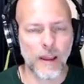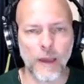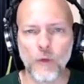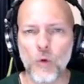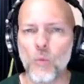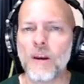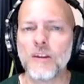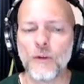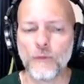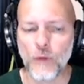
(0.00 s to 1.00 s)
If you wanted
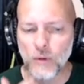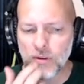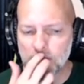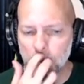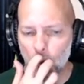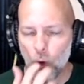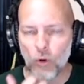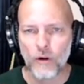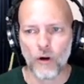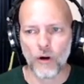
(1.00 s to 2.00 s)
to focus
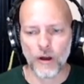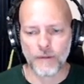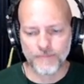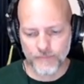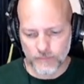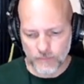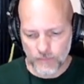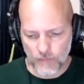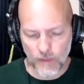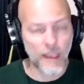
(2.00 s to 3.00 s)
more on
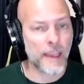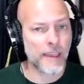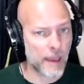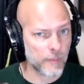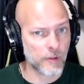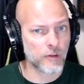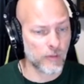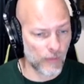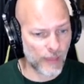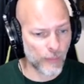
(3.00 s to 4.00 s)
a gambler
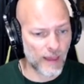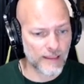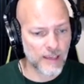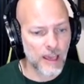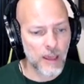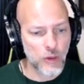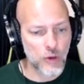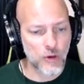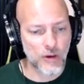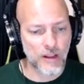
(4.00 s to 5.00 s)
like that, you
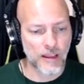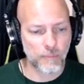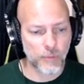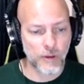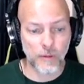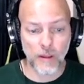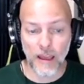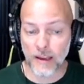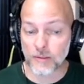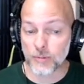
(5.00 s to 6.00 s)
could put
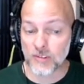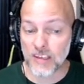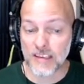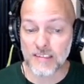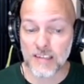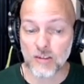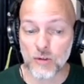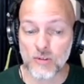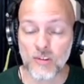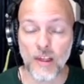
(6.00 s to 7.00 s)
expertise into
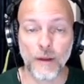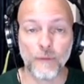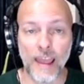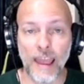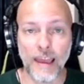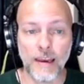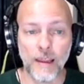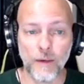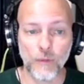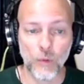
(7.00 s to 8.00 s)
sleight of hand
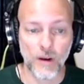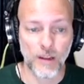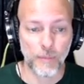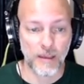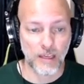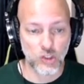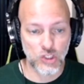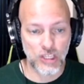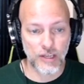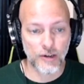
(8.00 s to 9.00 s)
if you wanted to be a
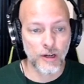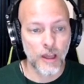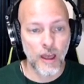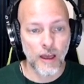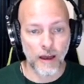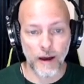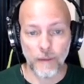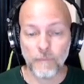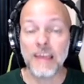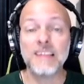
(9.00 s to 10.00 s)
cheater. Um,
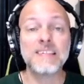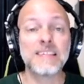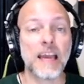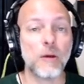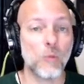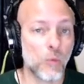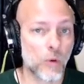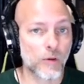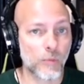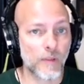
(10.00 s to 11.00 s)
insight will
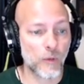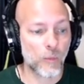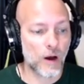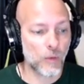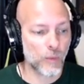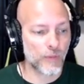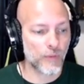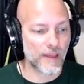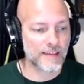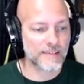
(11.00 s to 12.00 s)
work really well with
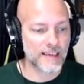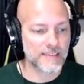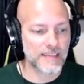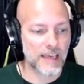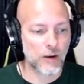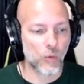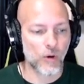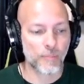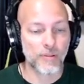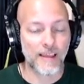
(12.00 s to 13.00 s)
like a dice set or a
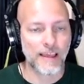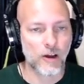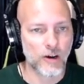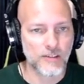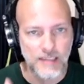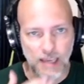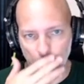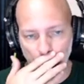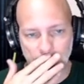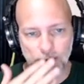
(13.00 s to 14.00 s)
playing card set
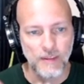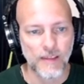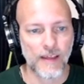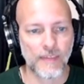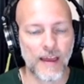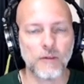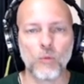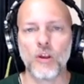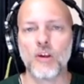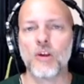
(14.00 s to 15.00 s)
or something like that
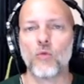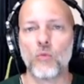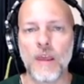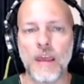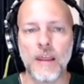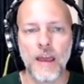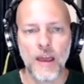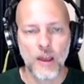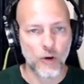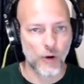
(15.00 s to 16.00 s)
where you can read
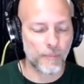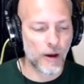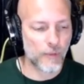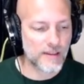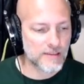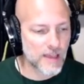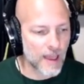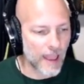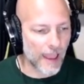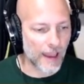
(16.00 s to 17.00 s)
your opponents.
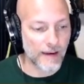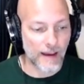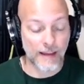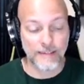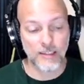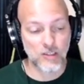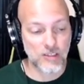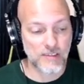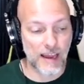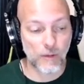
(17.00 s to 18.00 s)
And I did
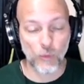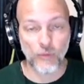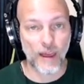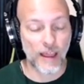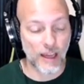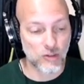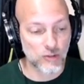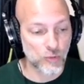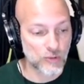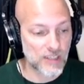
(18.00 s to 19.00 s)
just that with that extra
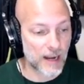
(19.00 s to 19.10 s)
tool set.